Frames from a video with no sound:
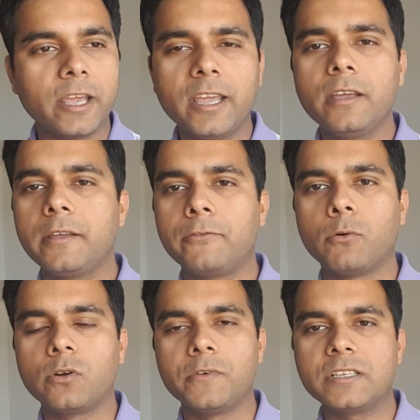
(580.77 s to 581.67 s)
If you
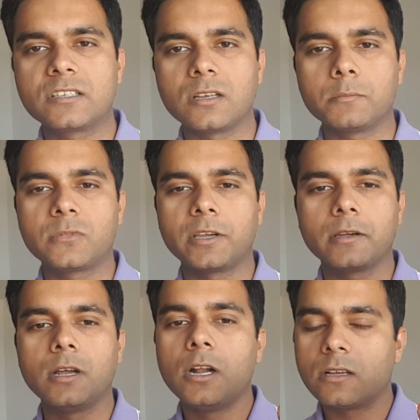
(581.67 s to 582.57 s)
want to visit
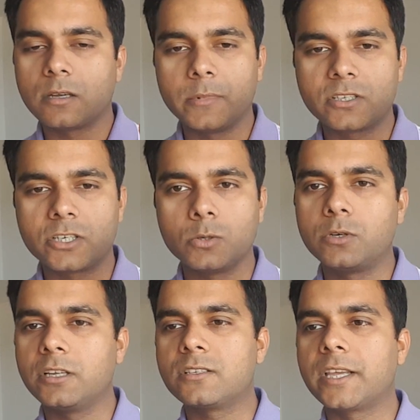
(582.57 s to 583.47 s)
some
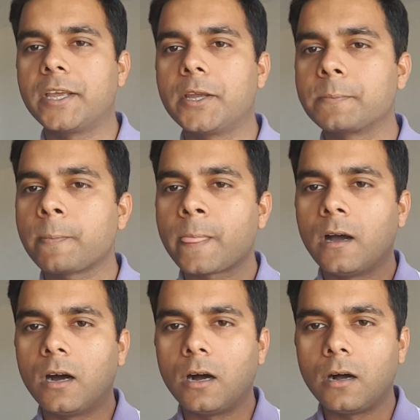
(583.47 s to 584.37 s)
institute in say
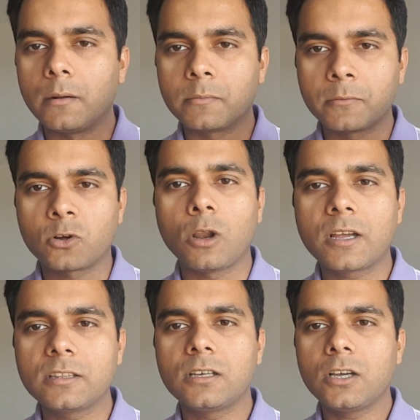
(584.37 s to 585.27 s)

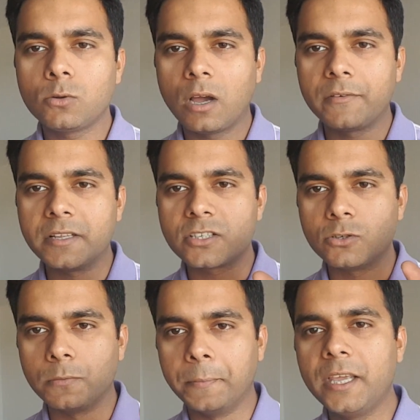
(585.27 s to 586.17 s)
Kolkata, you have an
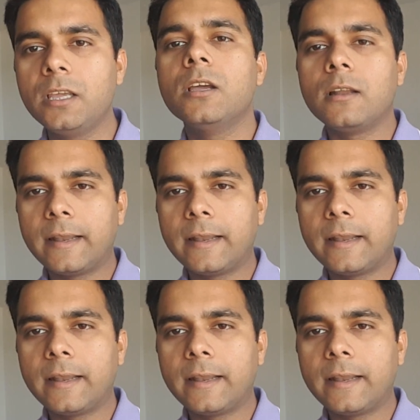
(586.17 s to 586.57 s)
Institute B.